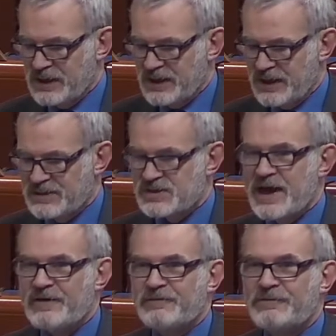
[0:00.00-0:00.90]
It's
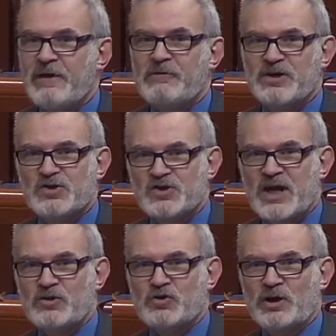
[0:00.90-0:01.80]
that very
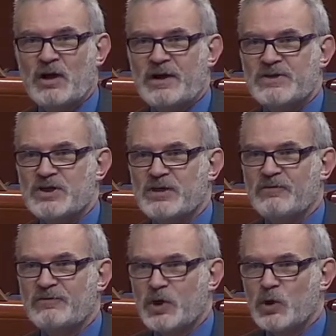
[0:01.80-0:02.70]
centralizing
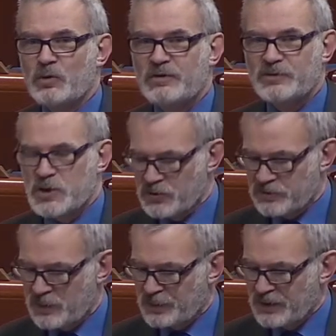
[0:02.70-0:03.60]
view of
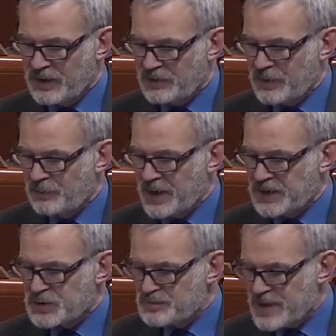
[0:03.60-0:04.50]
Europe that
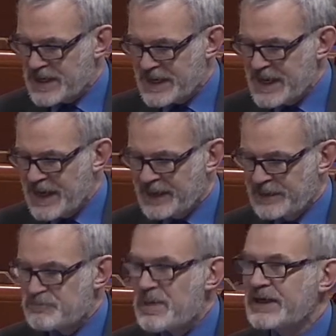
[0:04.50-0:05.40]
makes me
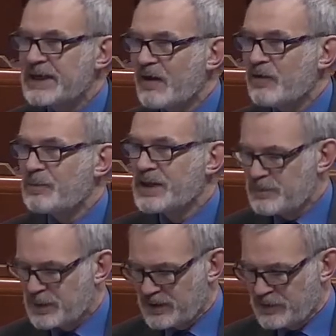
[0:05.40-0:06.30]
and many other
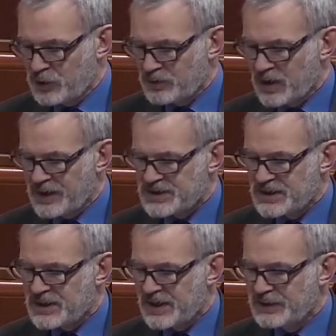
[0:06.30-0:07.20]
people in the
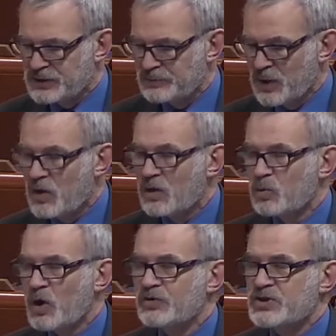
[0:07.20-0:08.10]
United Kingdom
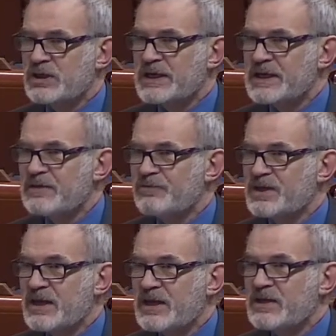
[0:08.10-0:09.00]
want to leave the
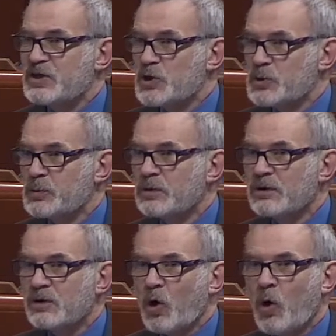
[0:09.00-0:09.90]
EU,
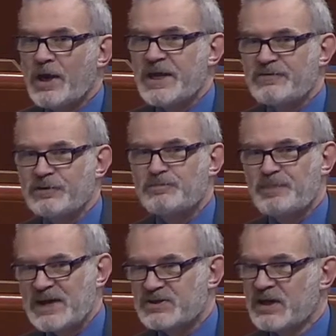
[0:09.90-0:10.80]
or even
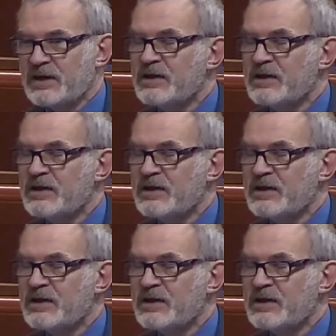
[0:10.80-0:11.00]
better,